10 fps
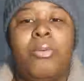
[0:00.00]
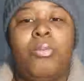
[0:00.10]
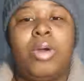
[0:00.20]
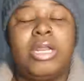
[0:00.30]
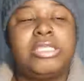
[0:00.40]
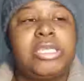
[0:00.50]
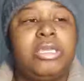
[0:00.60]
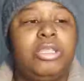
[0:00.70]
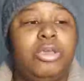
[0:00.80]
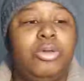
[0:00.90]
wanted to
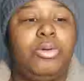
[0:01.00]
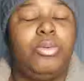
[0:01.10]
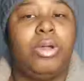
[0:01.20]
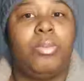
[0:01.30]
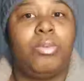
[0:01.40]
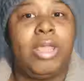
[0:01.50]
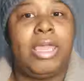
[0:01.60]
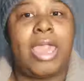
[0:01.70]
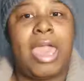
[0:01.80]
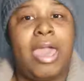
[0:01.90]
do a
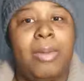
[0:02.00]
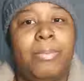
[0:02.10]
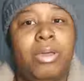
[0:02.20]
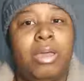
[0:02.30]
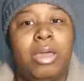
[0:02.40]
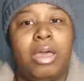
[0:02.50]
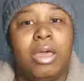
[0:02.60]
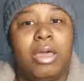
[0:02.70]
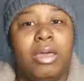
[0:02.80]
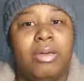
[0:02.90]
recap
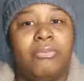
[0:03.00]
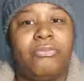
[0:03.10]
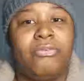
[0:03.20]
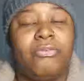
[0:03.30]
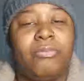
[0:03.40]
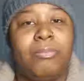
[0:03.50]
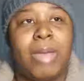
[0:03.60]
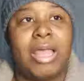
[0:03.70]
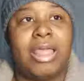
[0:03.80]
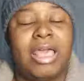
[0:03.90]
of
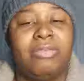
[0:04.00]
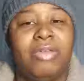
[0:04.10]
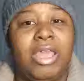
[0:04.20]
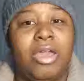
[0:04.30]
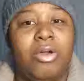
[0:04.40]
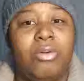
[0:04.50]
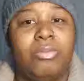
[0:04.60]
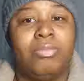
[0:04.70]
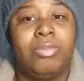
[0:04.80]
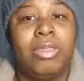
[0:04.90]
my last video.
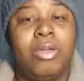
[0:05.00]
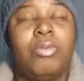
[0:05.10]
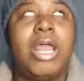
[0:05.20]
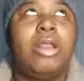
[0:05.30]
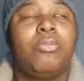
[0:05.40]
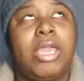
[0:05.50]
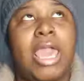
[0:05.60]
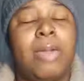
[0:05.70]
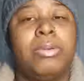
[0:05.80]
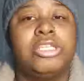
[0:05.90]
Well, not a
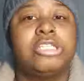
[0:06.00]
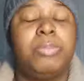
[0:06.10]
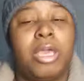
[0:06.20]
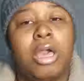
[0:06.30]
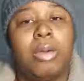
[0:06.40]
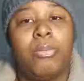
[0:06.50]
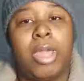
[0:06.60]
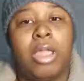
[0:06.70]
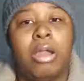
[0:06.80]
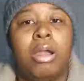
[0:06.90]
recap, but just pick up
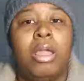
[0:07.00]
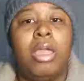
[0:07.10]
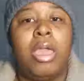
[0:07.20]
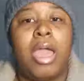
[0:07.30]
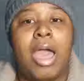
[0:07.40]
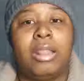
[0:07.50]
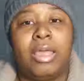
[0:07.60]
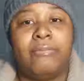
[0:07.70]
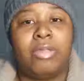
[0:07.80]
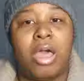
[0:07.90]
where I
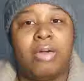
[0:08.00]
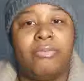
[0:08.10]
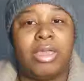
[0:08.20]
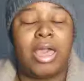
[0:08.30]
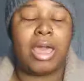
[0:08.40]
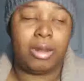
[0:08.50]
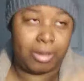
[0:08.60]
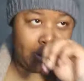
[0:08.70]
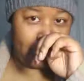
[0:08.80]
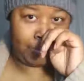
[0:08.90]
left off and kind
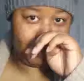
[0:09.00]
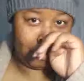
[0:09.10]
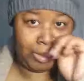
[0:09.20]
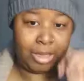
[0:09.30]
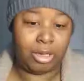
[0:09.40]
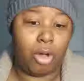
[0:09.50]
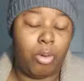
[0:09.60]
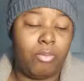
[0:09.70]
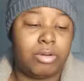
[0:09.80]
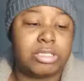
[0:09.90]
of
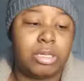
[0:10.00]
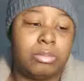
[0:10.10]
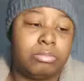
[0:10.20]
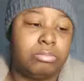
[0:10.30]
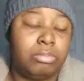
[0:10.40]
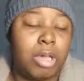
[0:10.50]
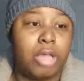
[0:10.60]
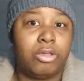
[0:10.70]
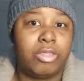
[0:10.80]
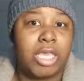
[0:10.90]
go over some
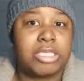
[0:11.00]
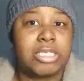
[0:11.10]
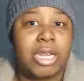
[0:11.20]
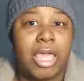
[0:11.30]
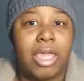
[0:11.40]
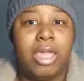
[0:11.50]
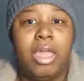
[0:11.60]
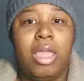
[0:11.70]
other things today.